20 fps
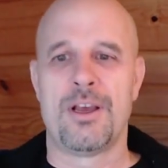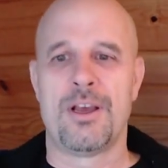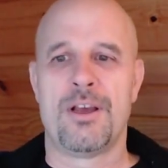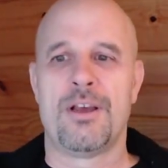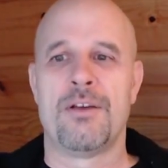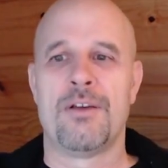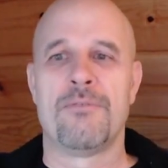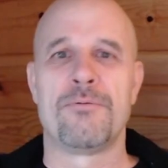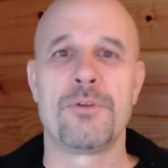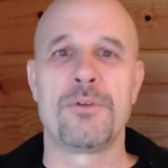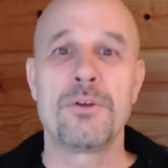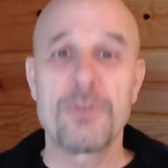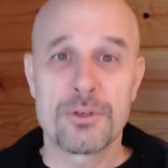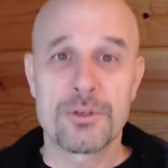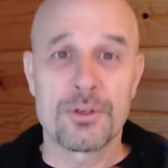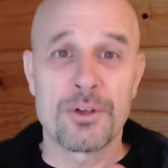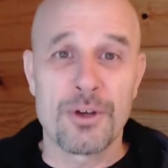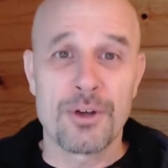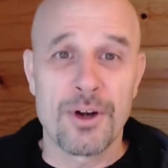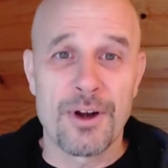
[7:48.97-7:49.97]

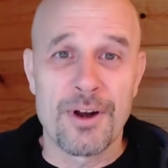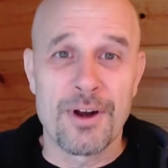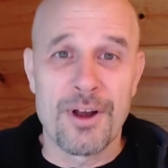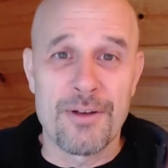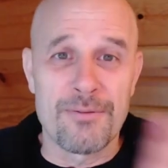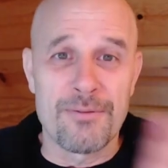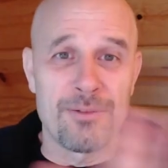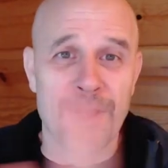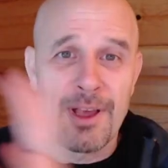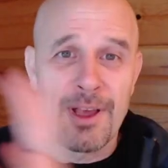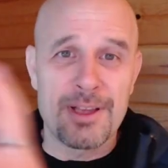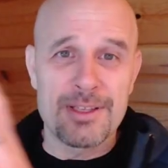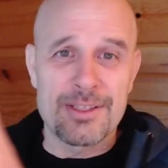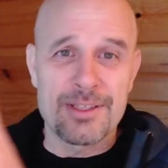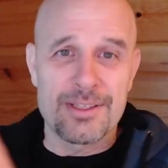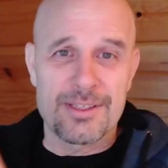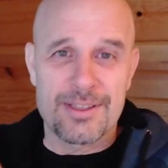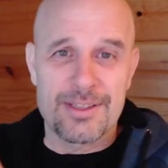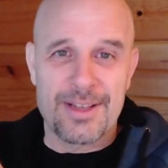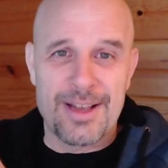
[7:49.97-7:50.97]
future of
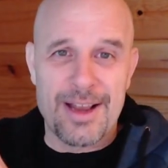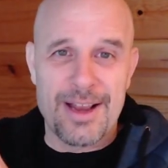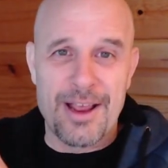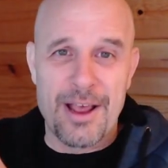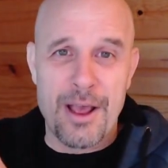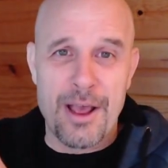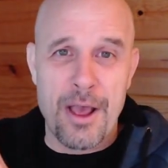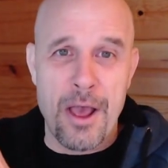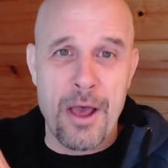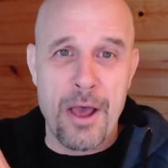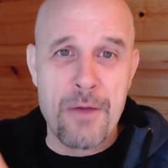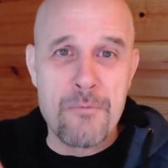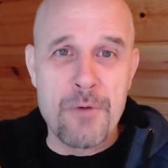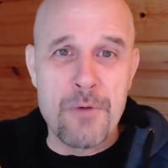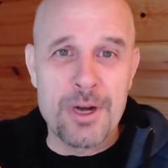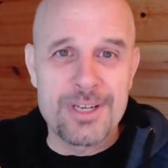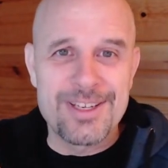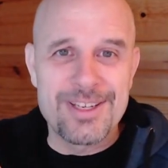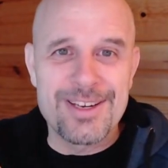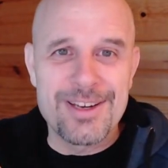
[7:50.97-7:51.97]
less
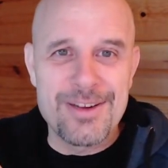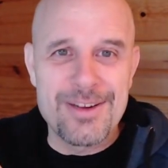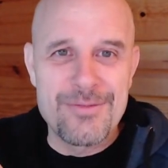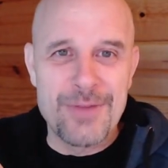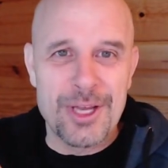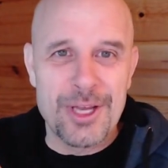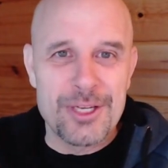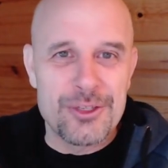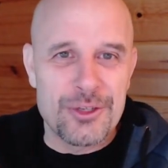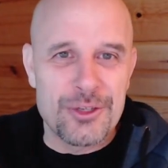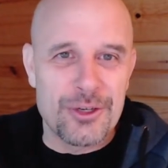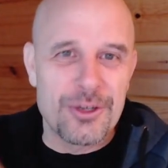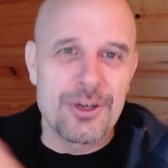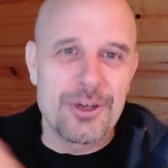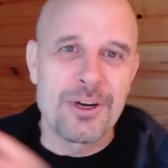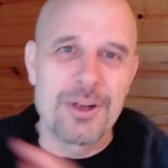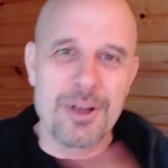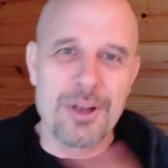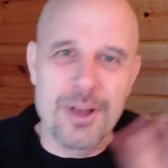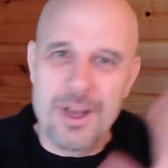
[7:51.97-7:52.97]
unwanted adventure,
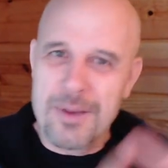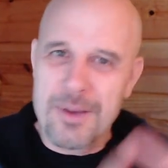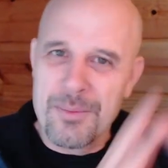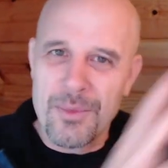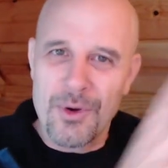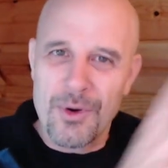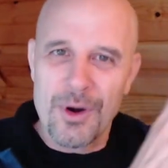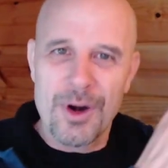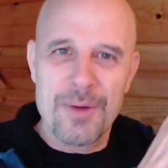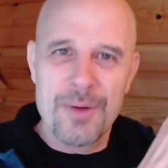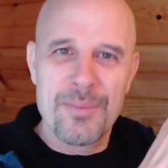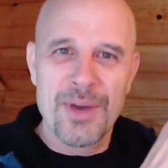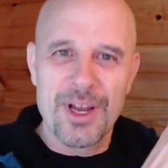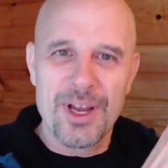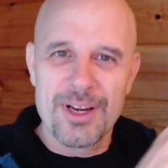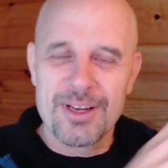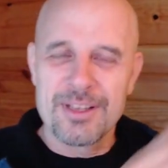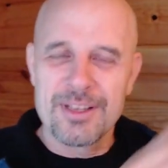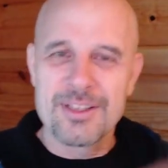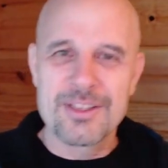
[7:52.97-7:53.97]
more
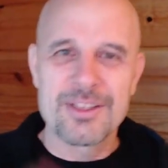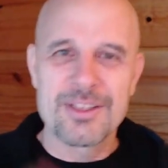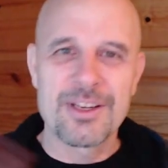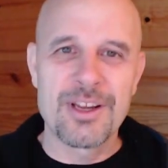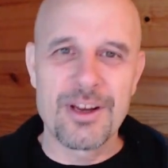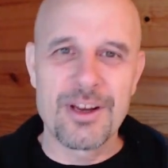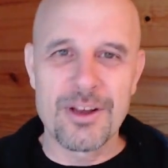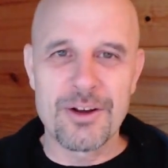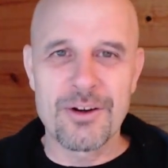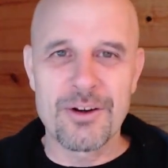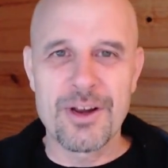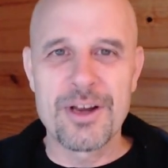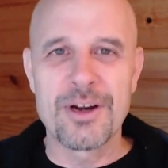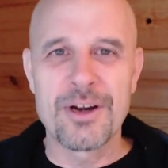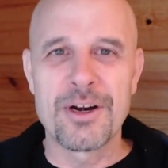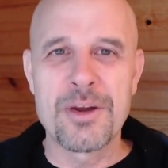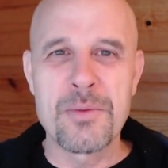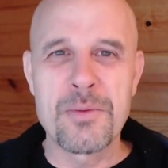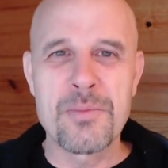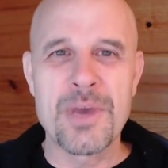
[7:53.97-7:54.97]
abundance, and a greater
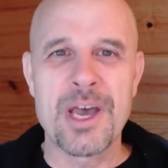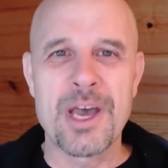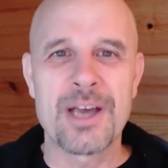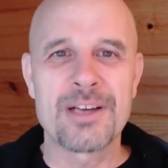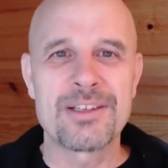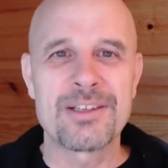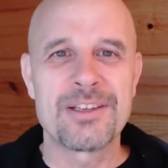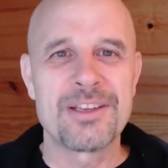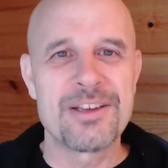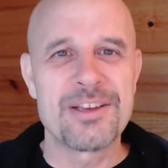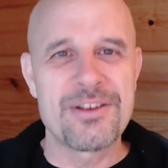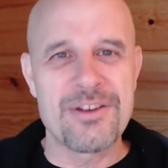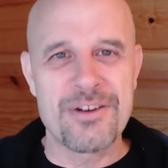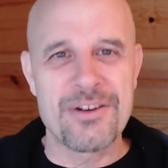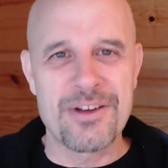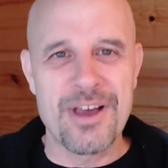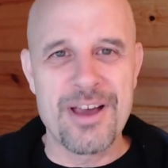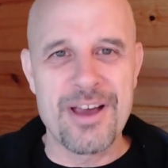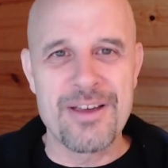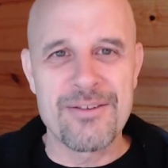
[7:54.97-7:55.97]
impact in your
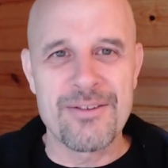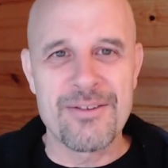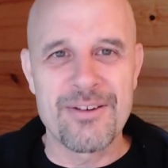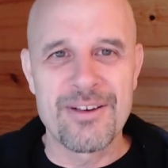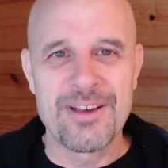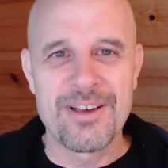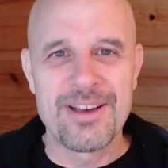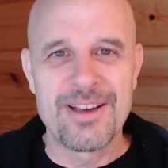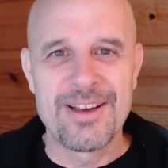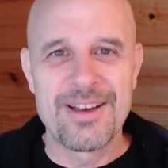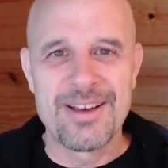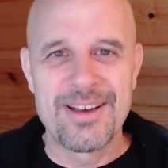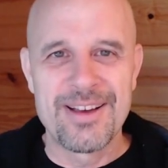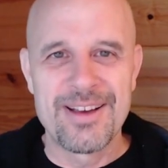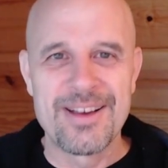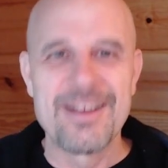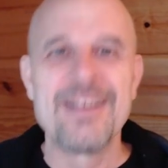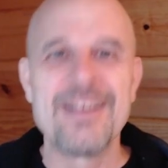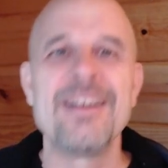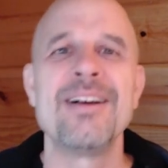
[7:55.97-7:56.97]
life.
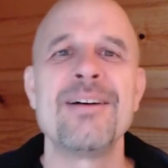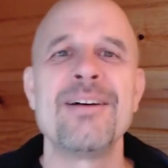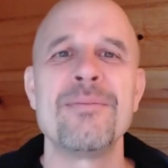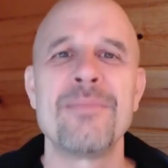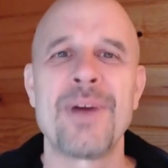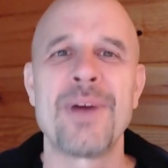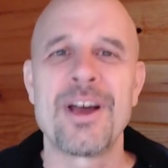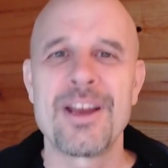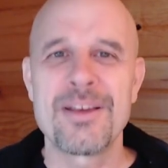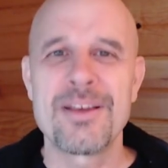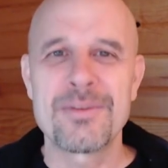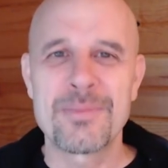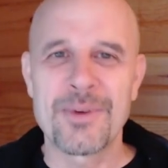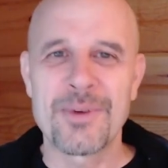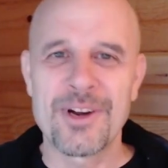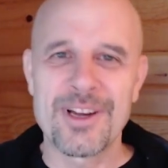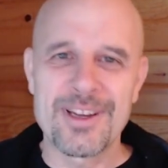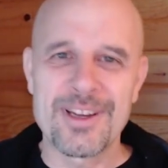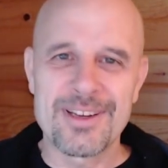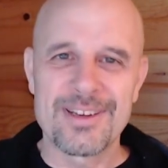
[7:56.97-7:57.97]
My name is
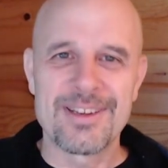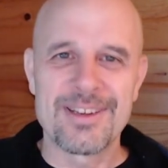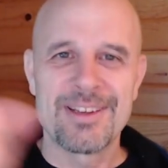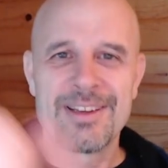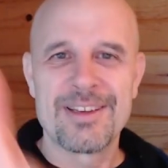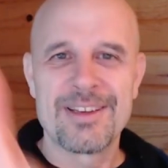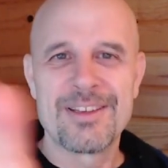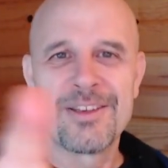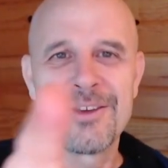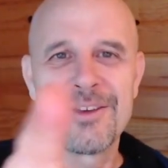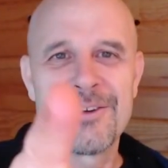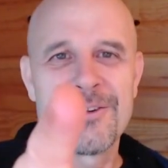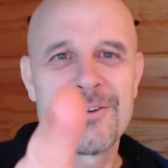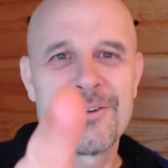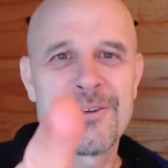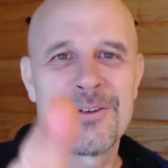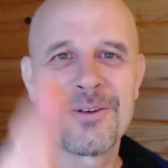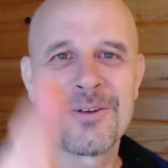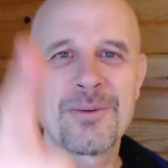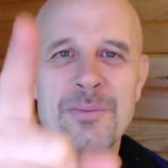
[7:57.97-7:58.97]
Brian. You
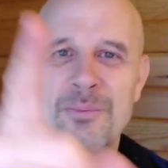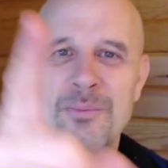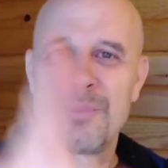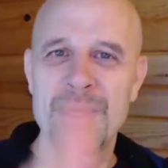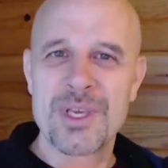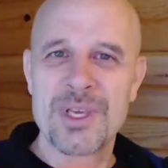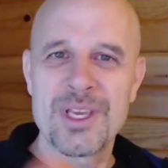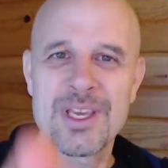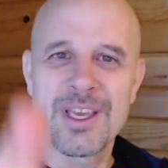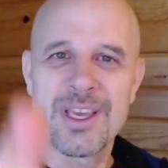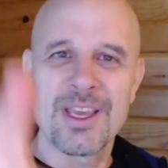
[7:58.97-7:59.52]
be